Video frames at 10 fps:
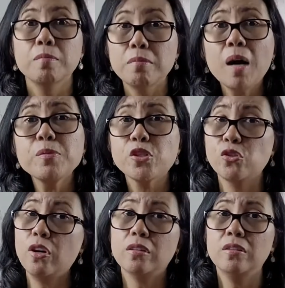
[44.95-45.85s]
Mom
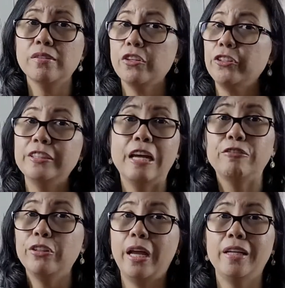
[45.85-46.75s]
struggles are
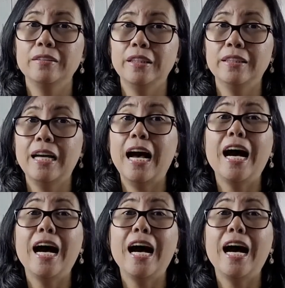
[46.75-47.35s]
never ending.